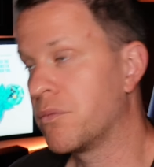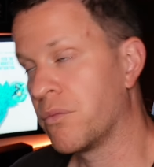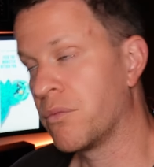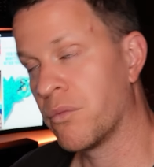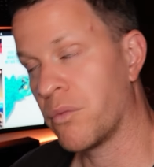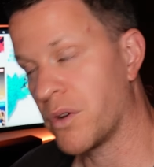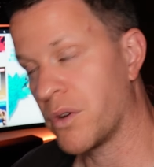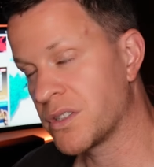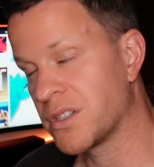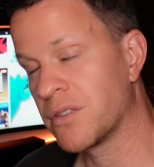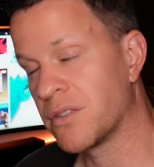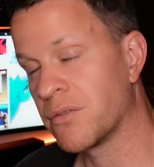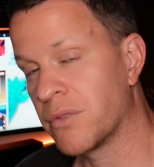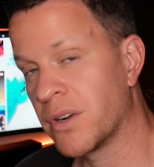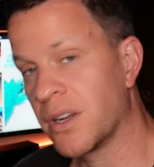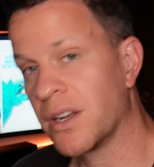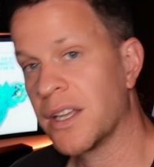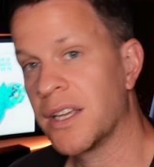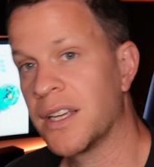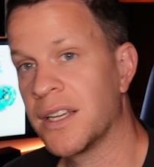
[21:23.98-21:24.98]
Wasn't
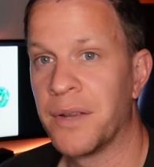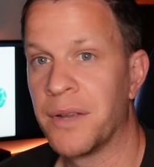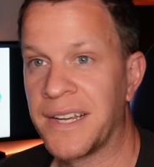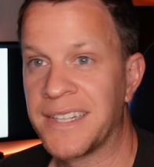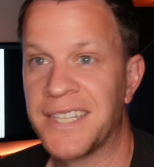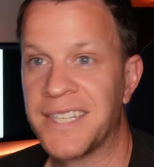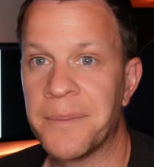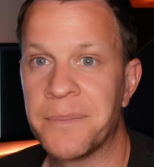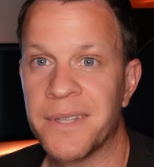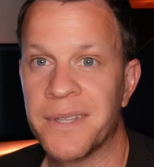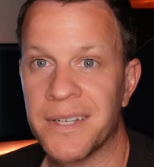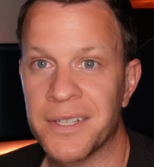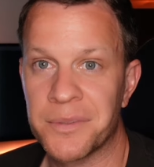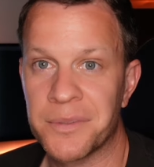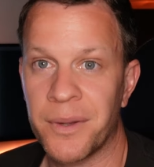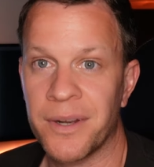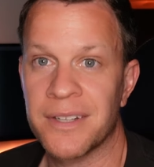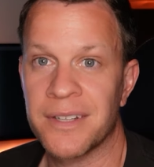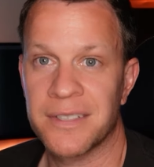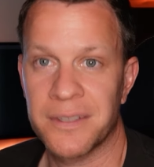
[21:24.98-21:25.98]
really accepted as
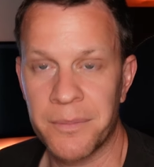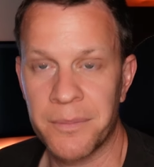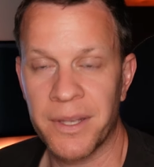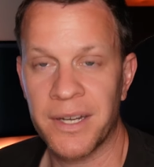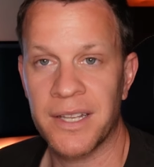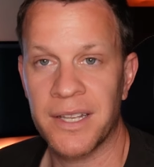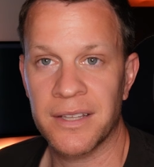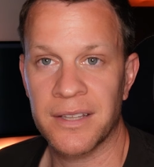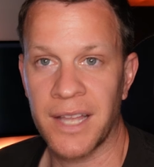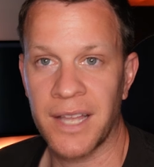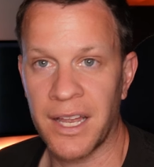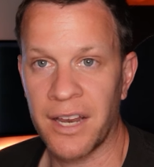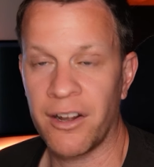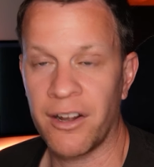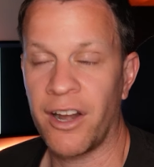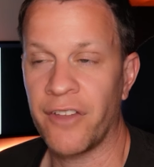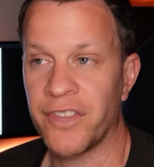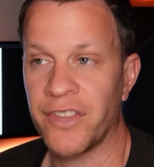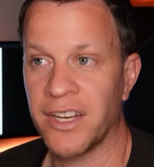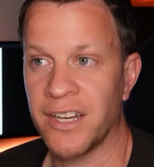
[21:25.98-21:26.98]
well as the many that are
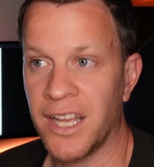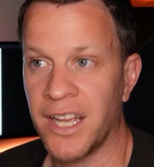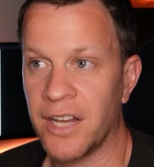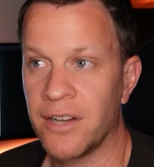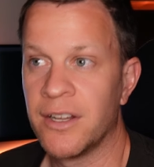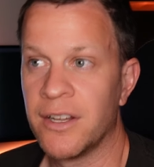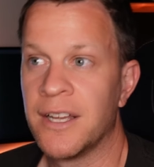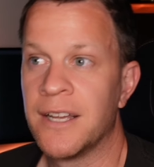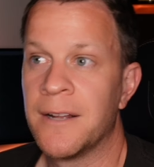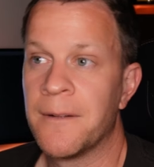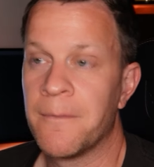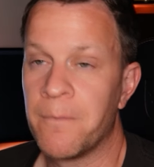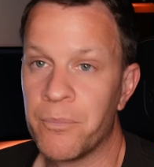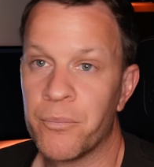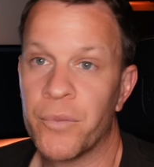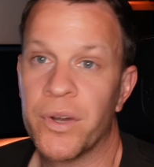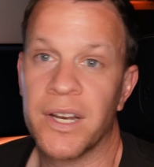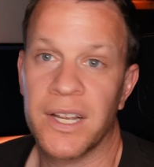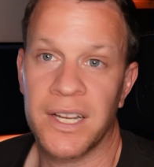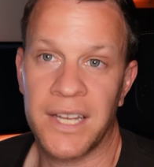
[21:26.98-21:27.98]
out there now
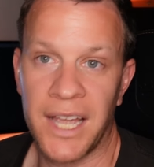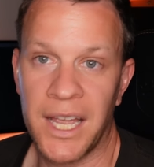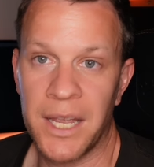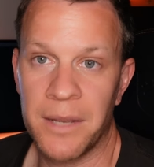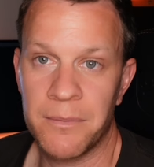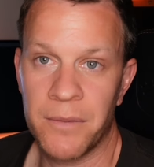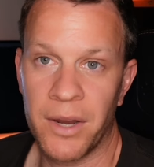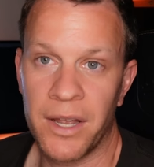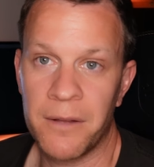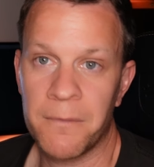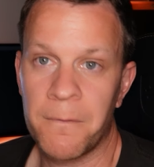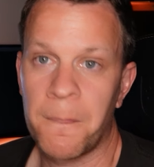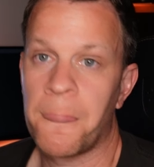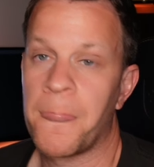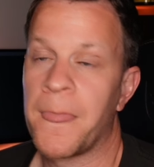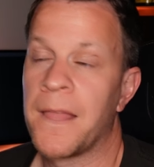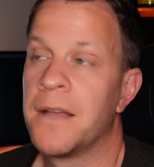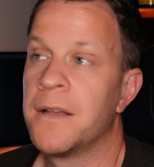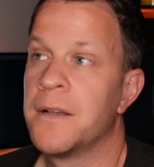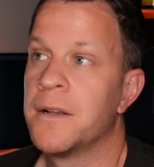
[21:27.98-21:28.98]
when it came out.
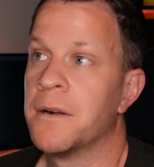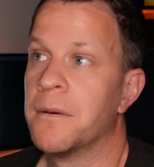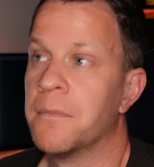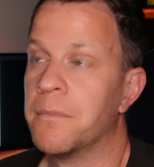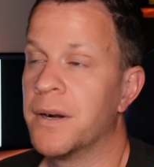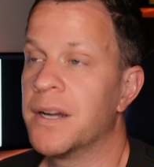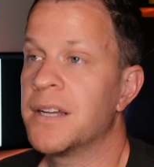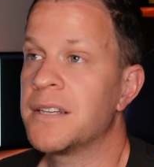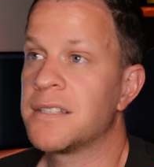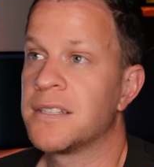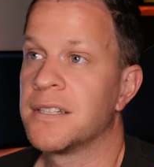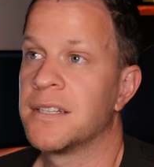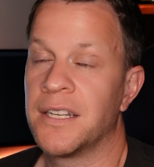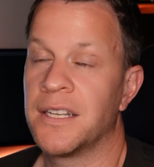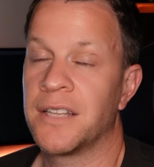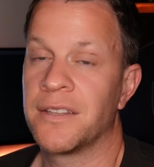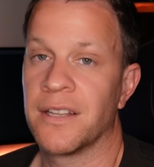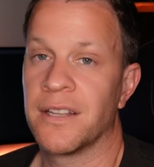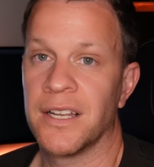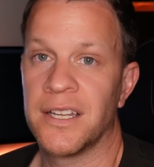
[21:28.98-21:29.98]
But
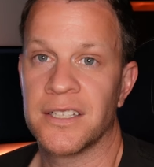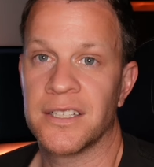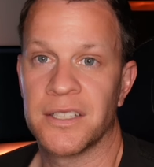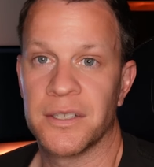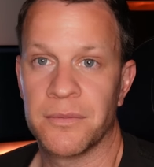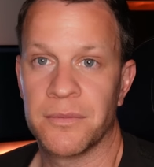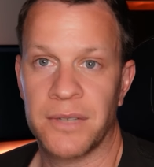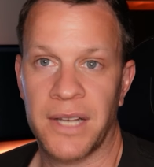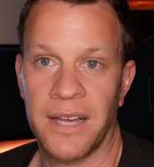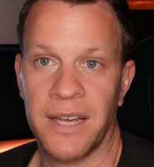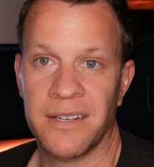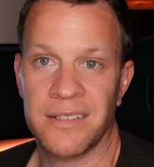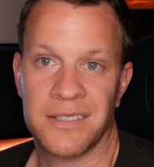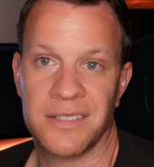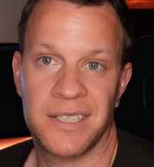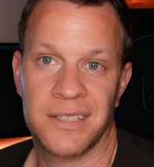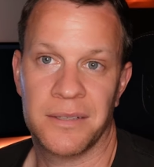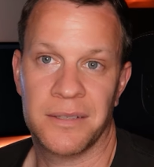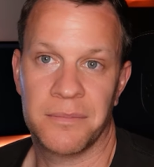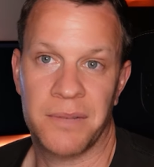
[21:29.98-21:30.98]
nonetheless, it kind
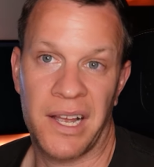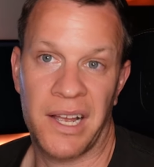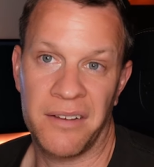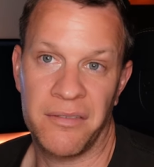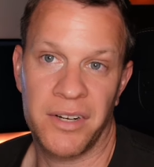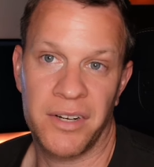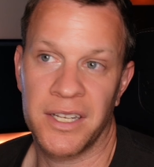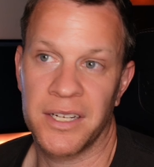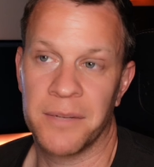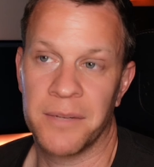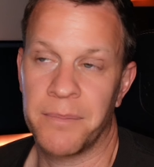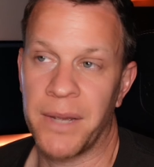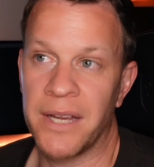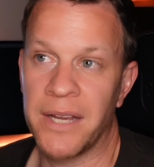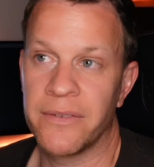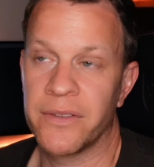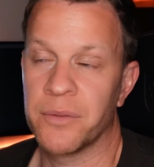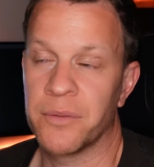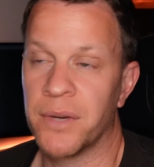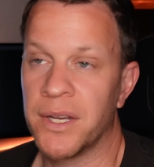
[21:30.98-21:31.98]
of I reckon it
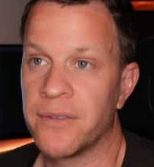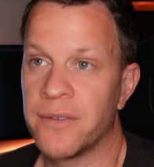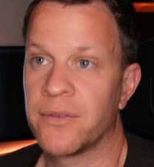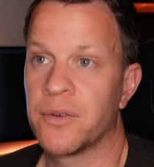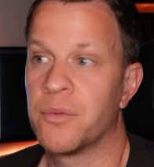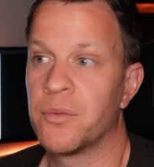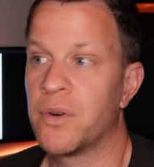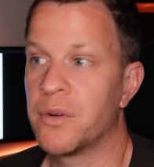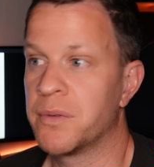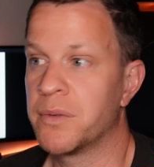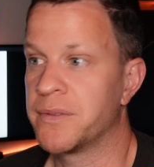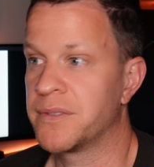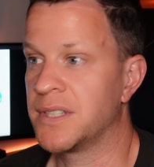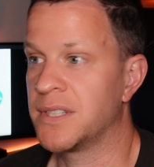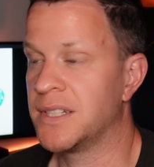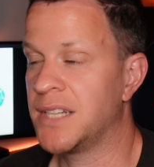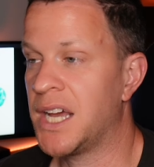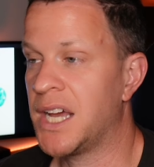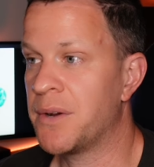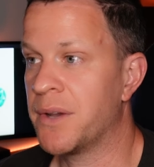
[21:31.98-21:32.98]
paved the way for what we've
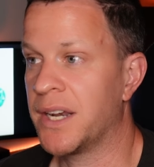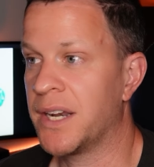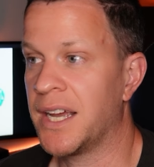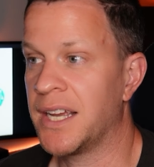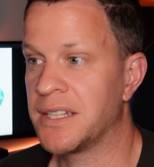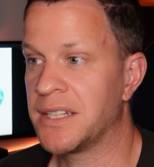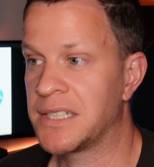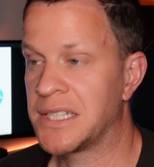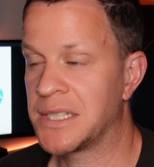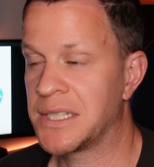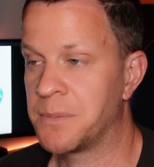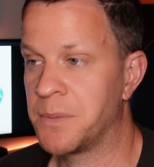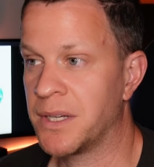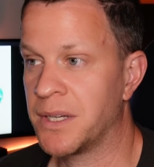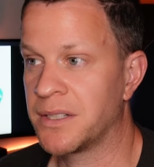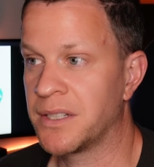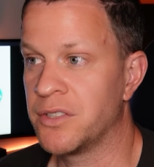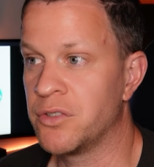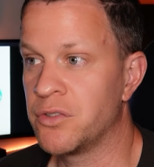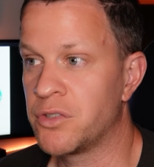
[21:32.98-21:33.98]
seen now, and I
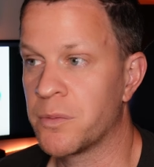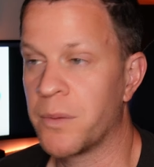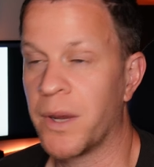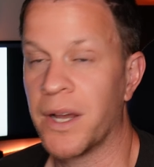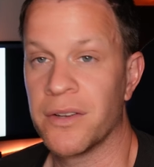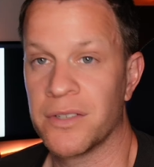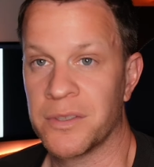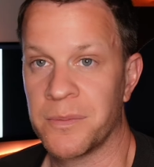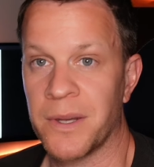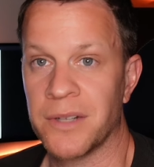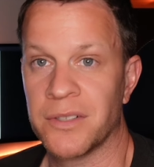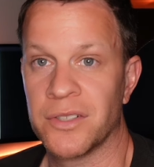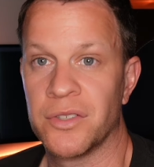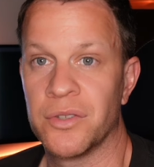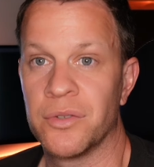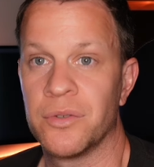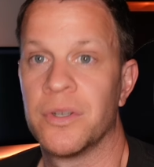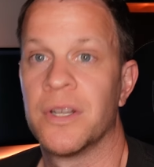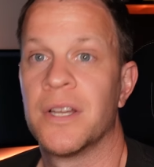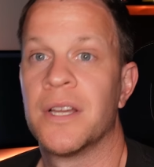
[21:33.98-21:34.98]
suspect the Nutrabio is about to
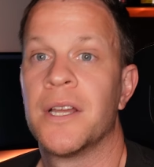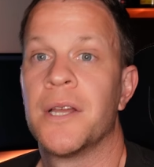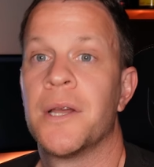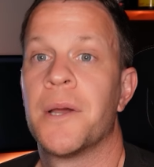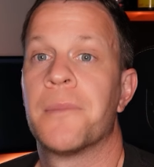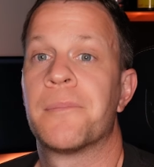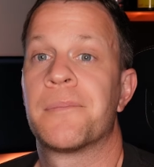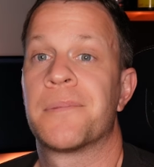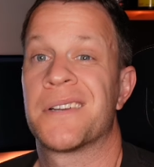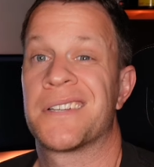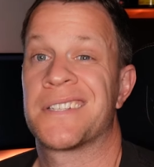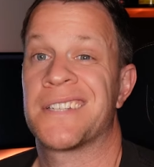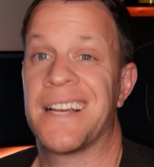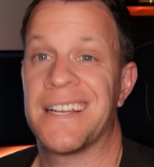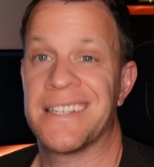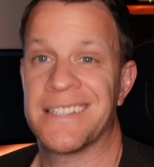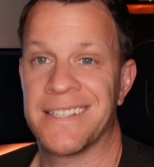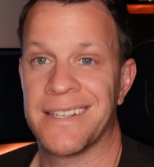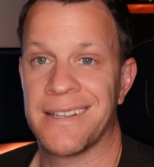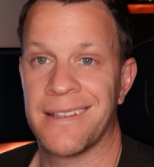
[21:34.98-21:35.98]
do
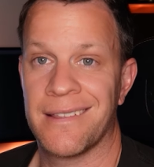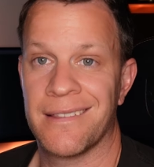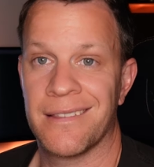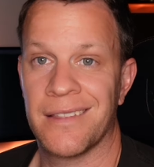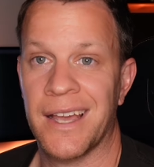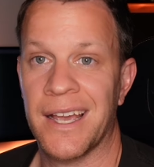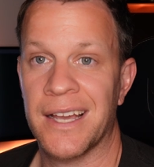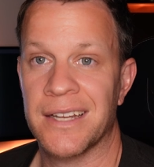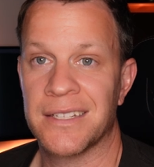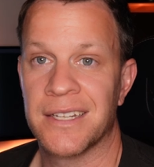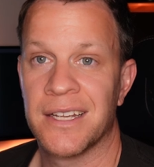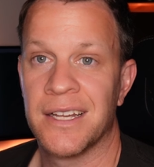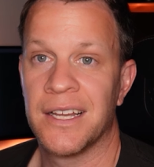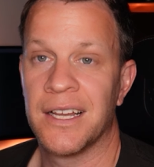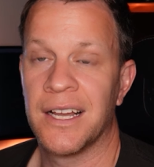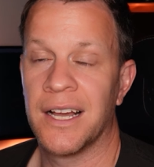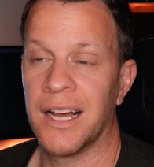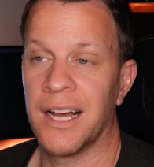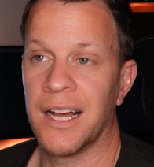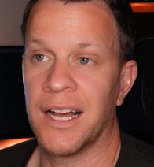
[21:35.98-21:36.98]
precisely that.
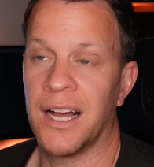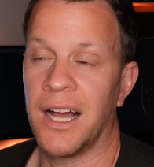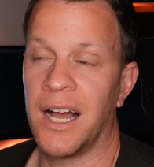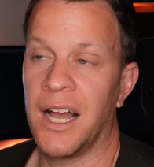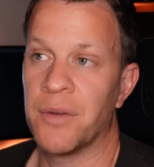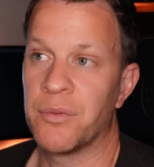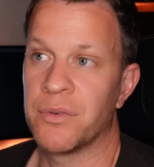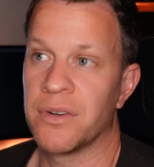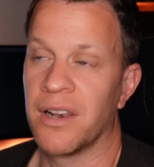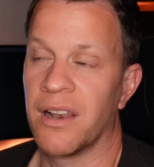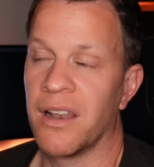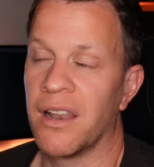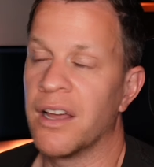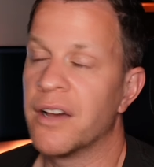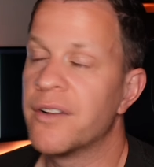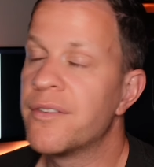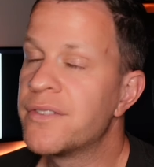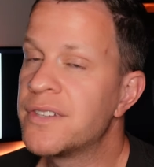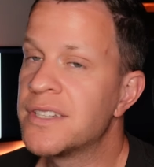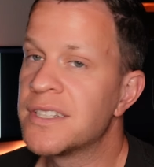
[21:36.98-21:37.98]
I would
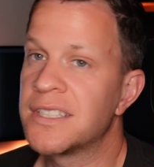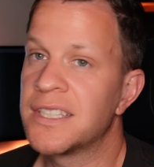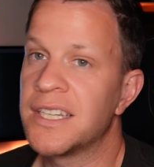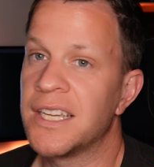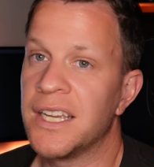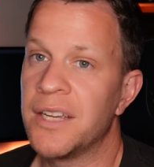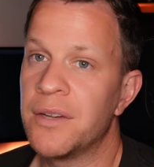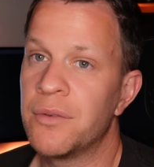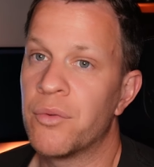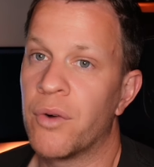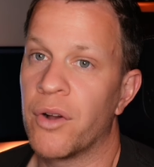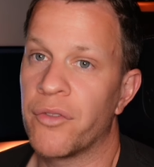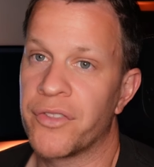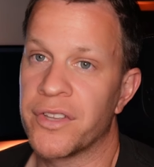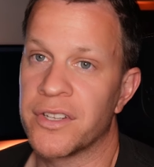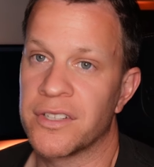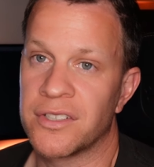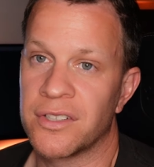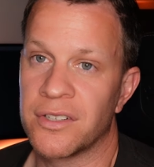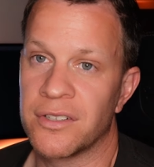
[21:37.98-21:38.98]
love to see what
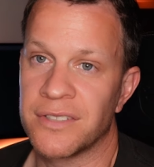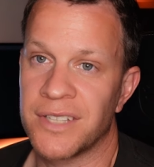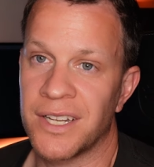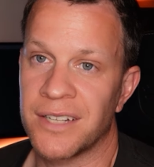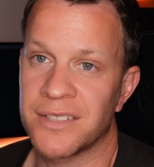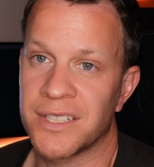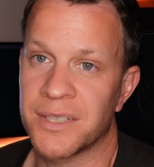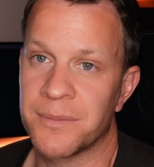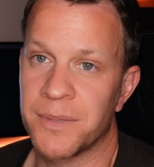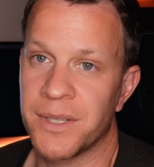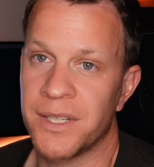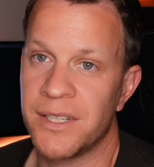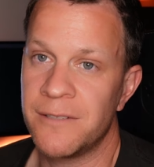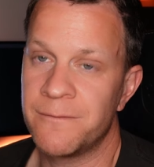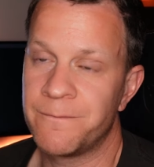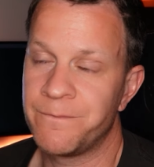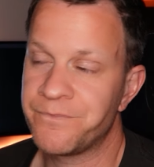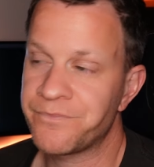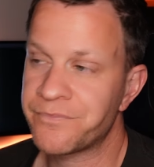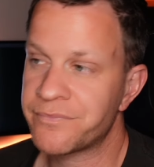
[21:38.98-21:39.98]
this turns out to be.